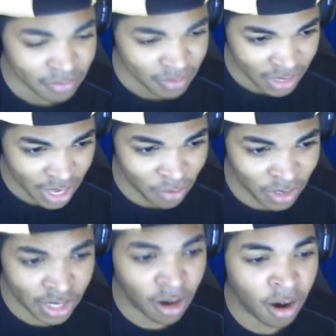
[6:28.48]
and we
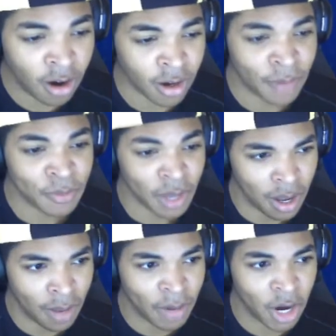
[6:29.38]
let our
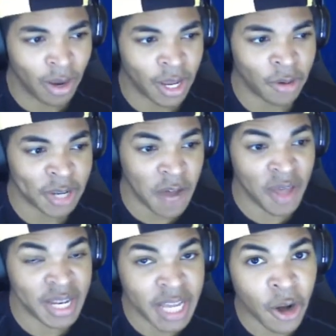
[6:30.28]
Marowak go down. They
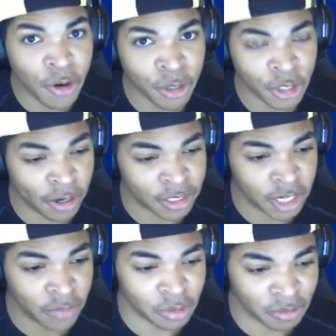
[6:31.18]
did undercharge there,
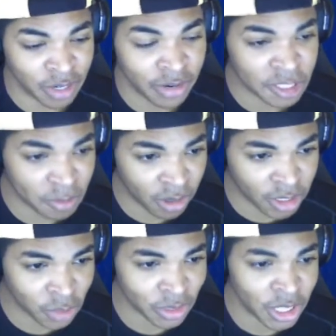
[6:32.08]
which was very smart, so
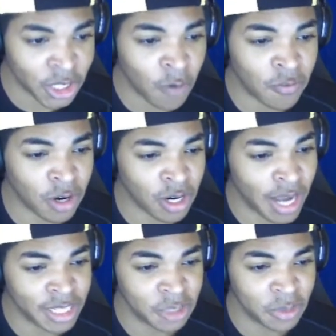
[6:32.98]
we're going to go for an
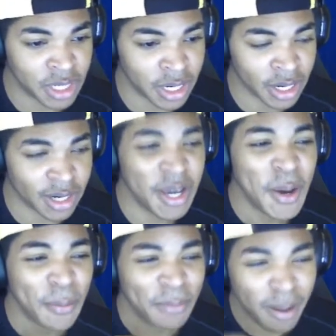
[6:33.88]
Icy Wind here.
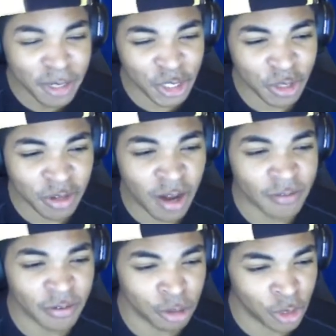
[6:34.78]
Probably should have gone for
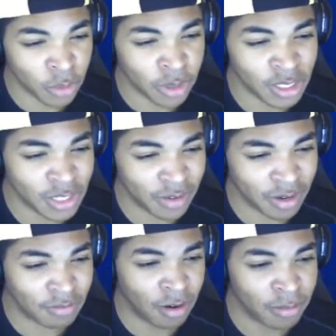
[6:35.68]
a Drill Run to see if I could
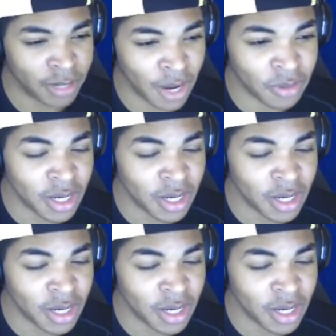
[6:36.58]
farm down,